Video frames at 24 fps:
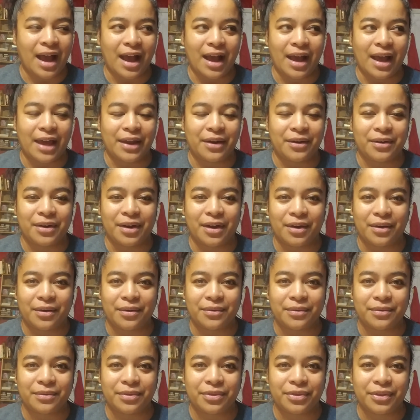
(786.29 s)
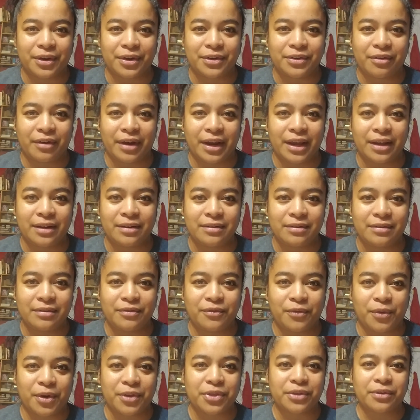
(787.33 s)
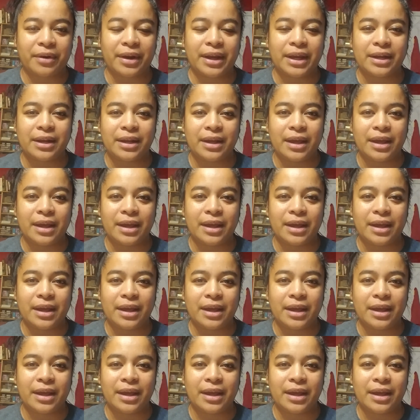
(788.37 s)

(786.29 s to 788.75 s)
I don't know, 3rd grade, 4th grade.